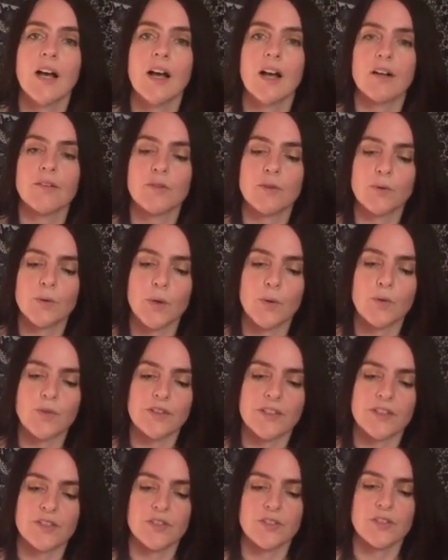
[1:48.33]
of
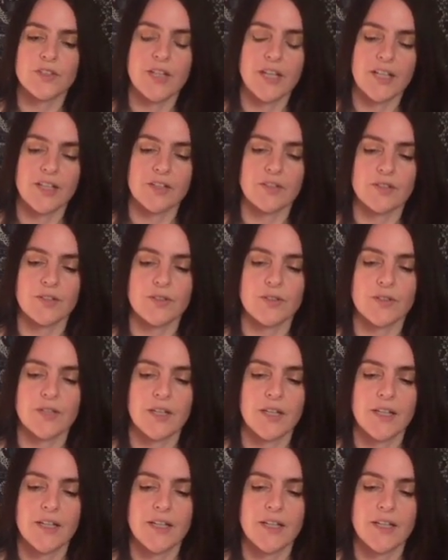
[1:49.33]
growth and change